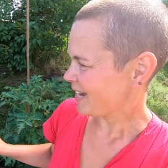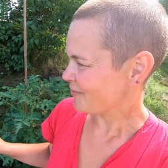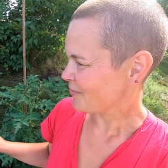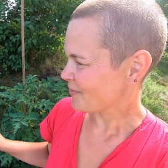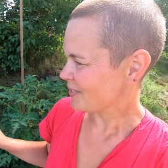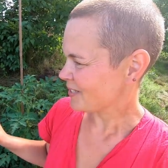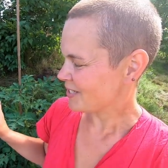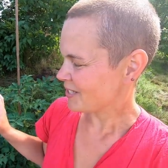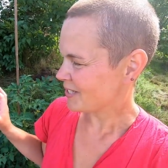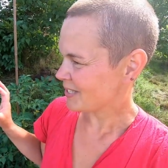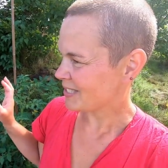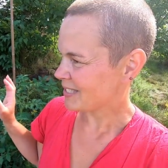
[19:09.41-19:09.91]
i
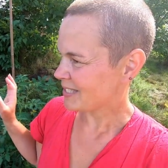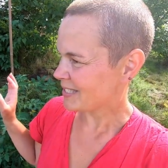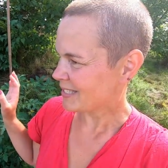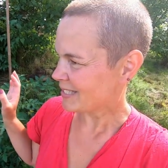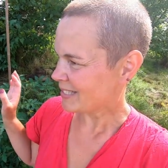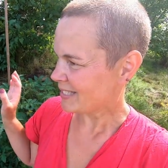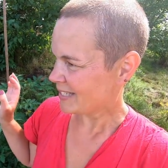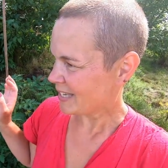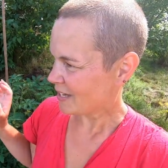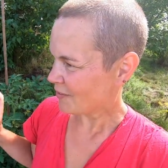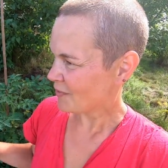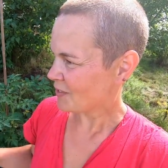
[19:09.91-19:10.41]
will just
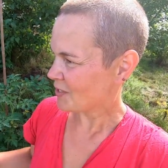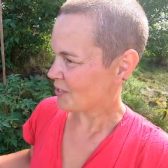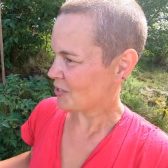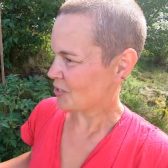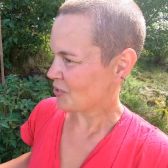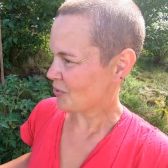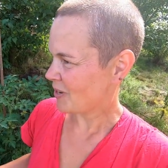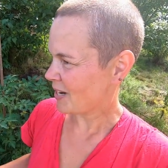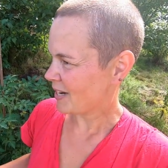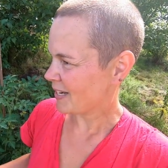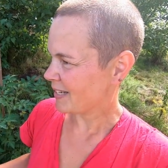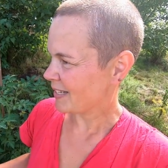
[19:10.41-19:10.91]
give it a
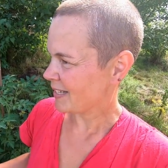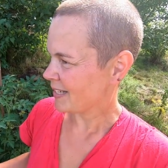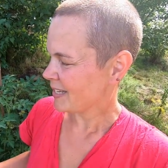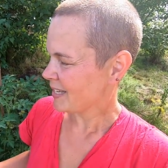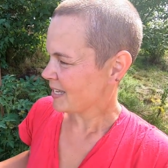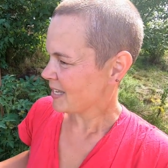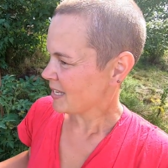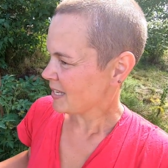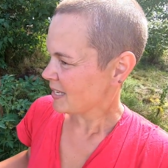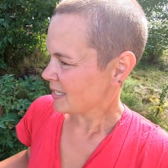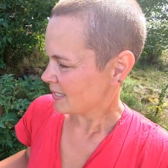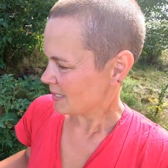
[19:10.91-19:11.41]
try
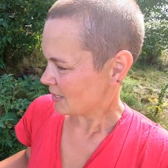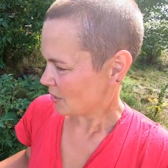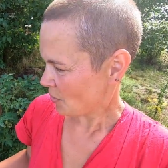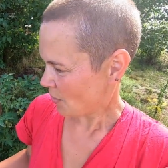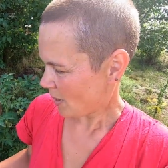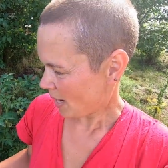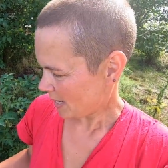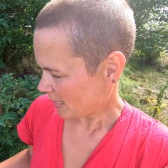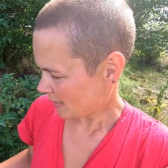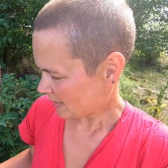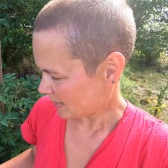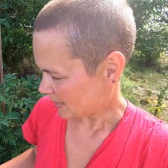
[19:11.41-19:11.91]

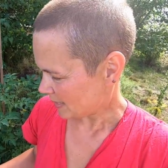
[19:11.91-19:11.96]
so i